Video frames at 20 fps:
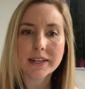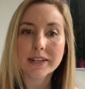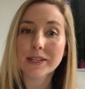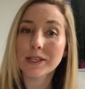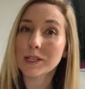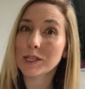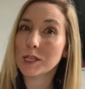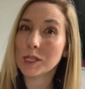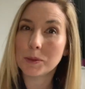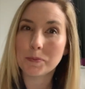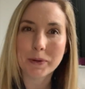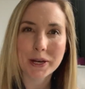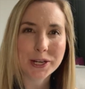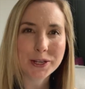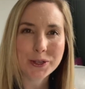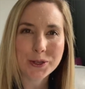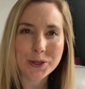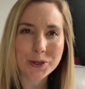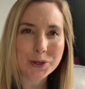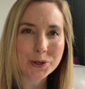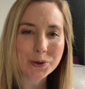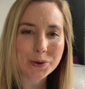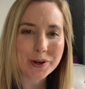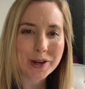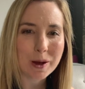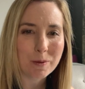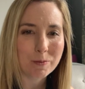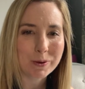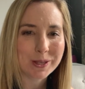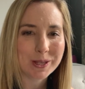to spice the story
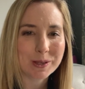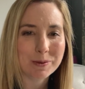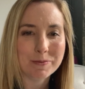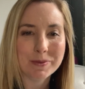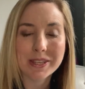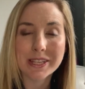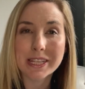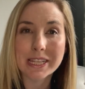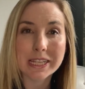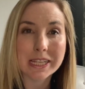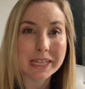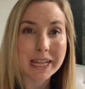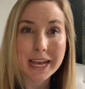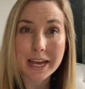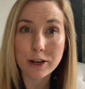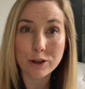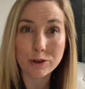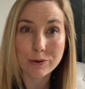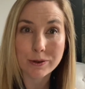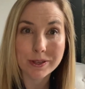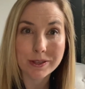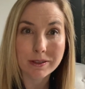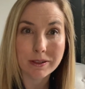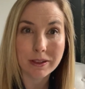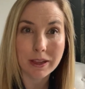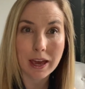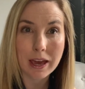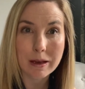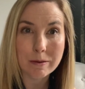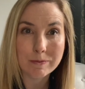up with some slanderous
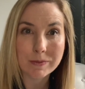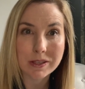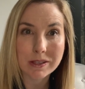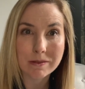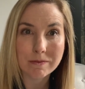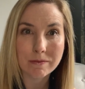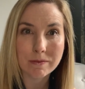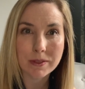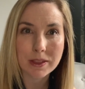claims.